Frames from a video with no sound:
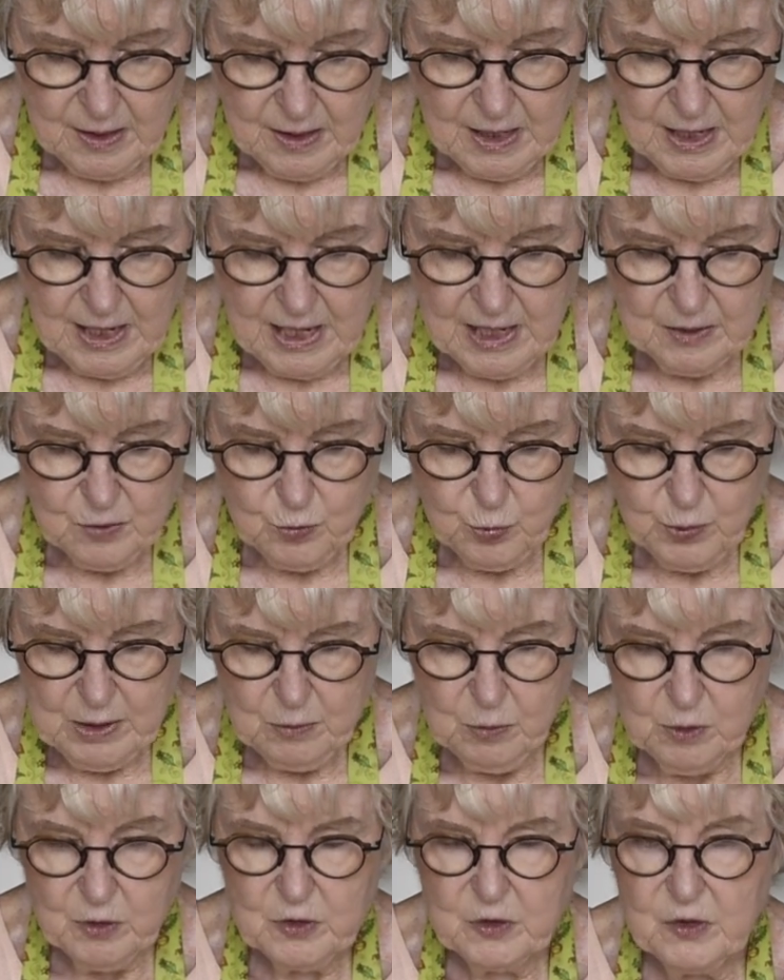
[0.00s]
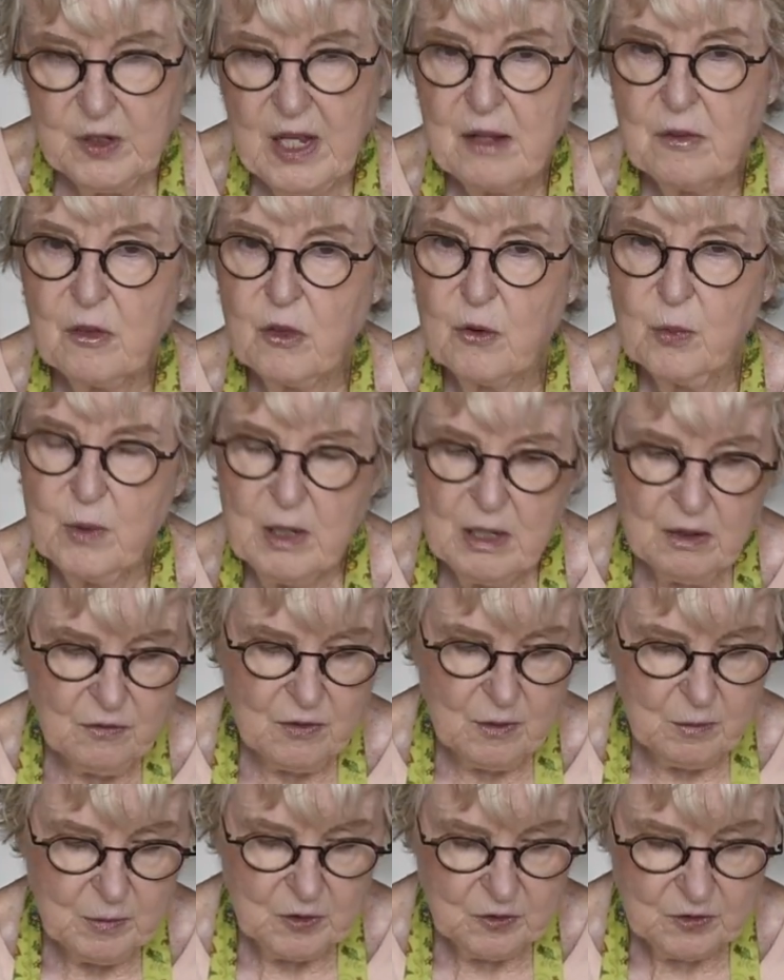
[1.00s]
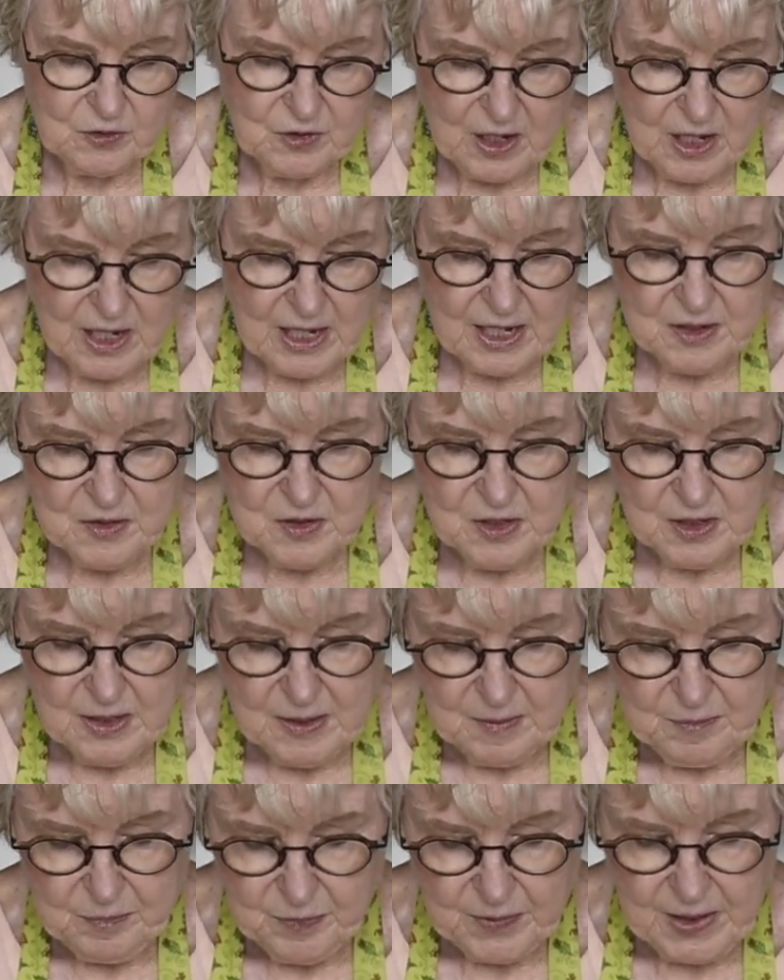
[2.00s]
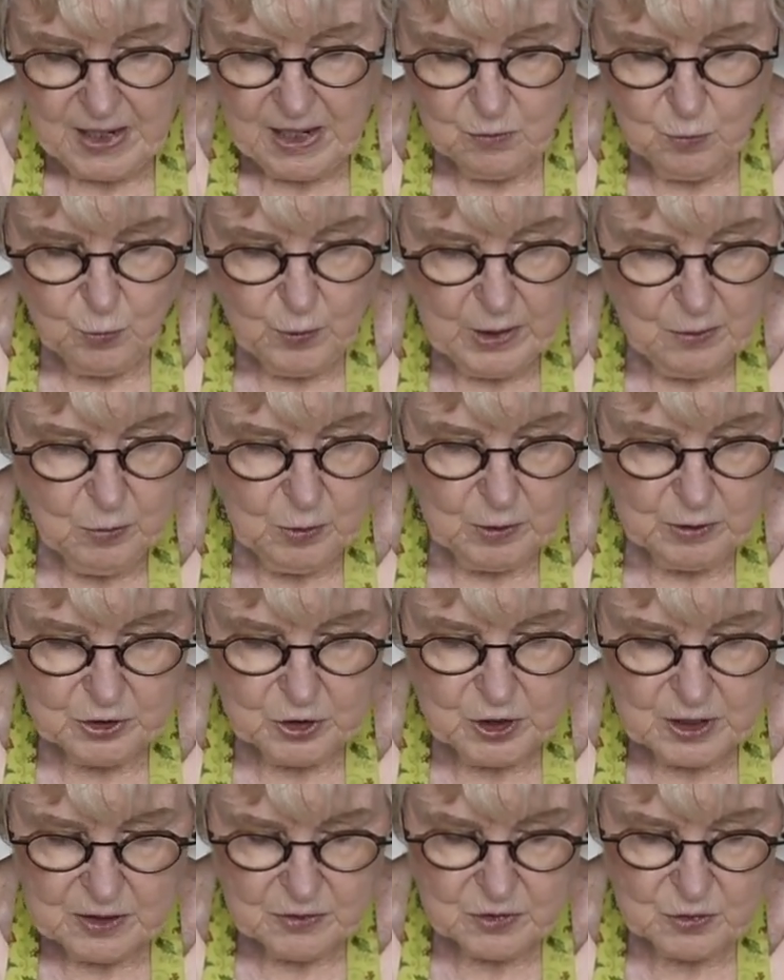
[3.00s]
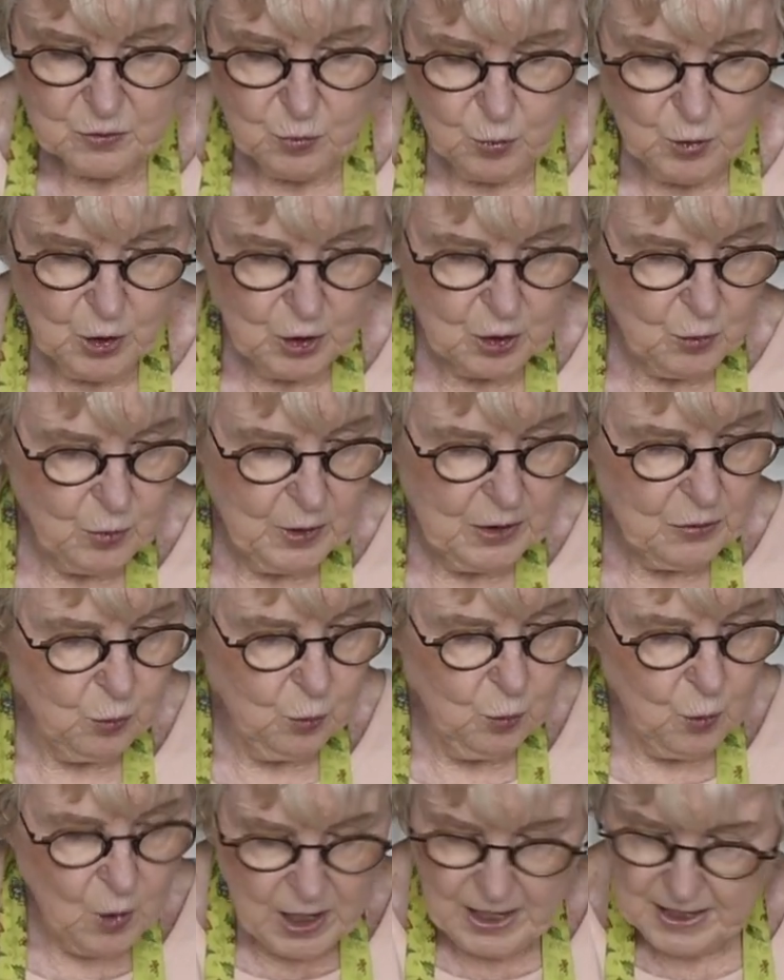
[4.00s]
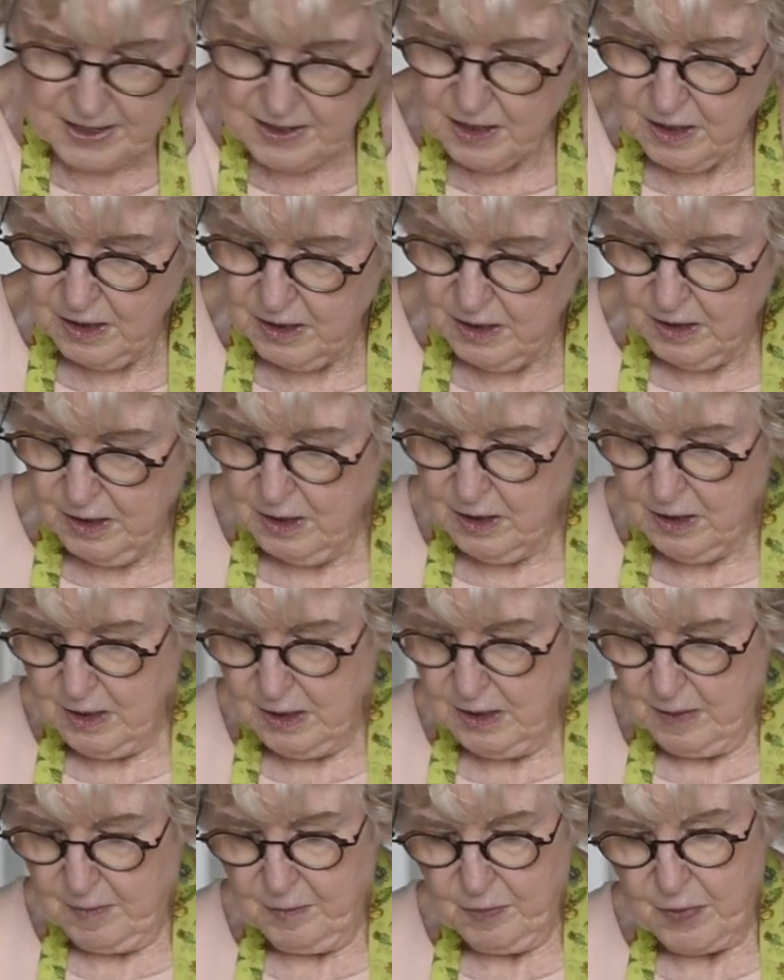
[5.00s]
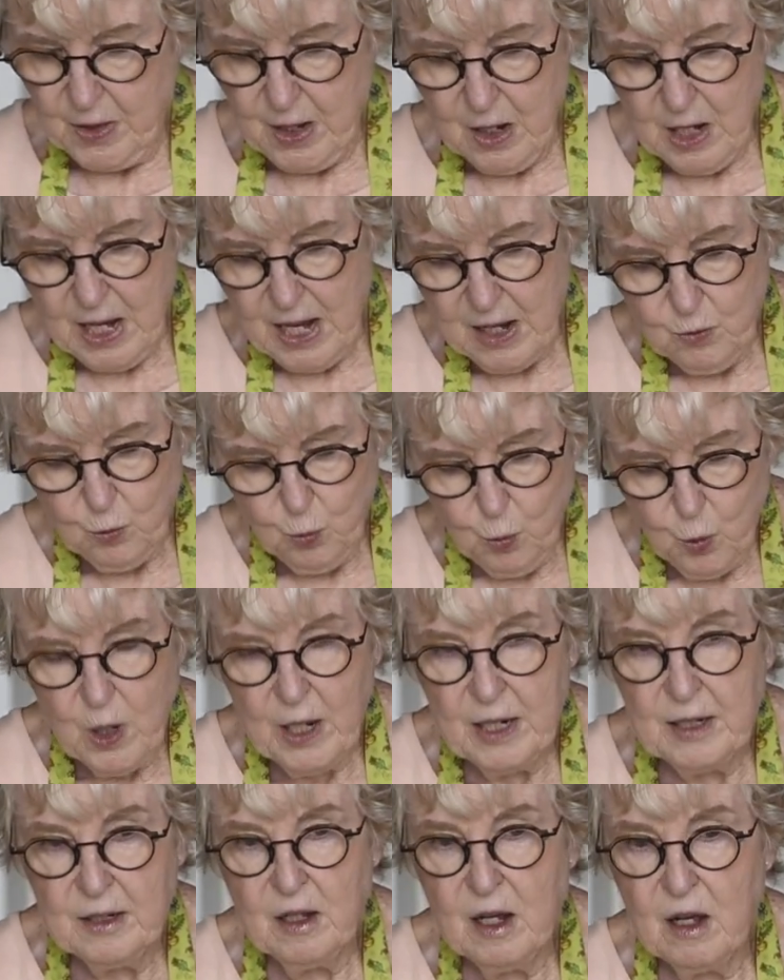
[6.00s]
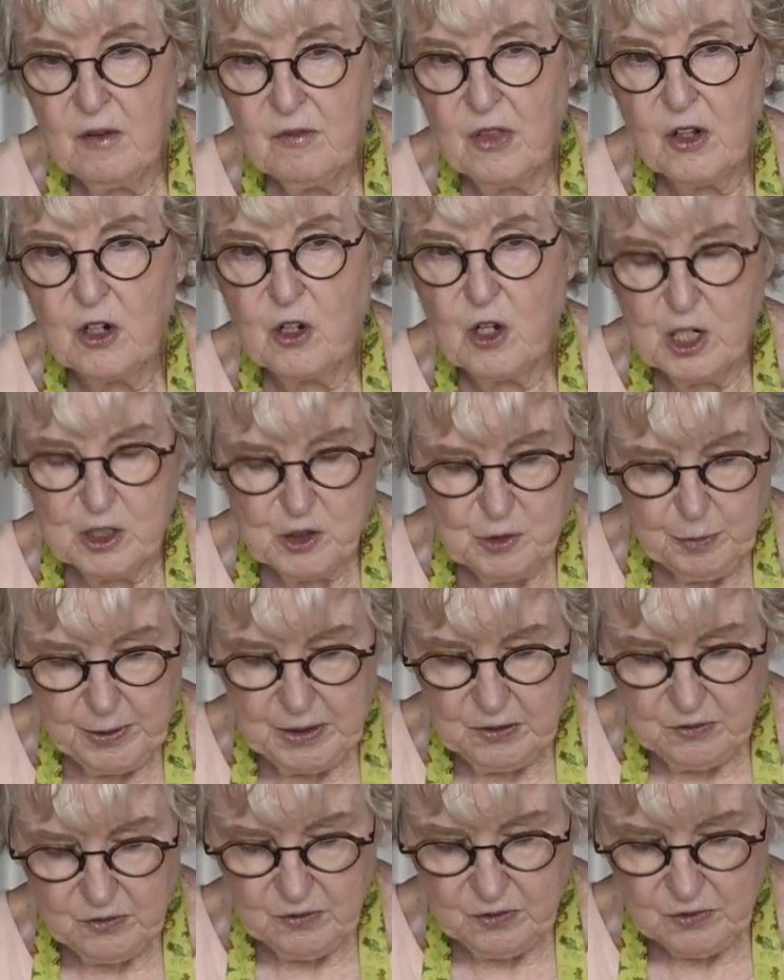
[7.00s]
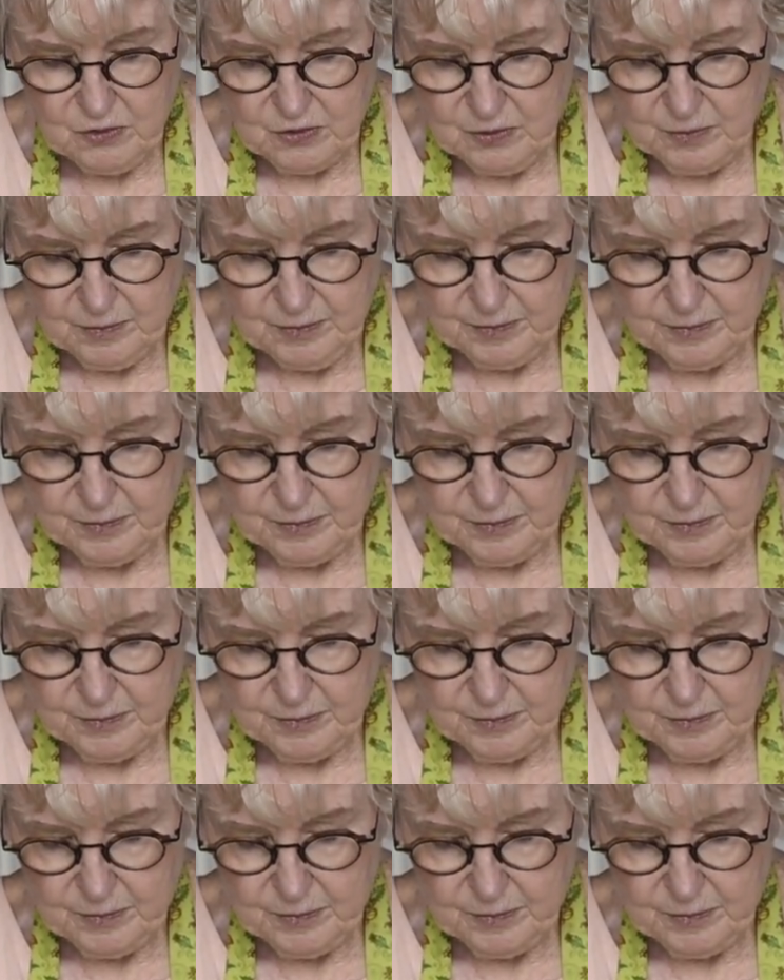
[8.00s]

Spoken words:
And we will set 3 of them aside, and we will just work with one of the large pieces.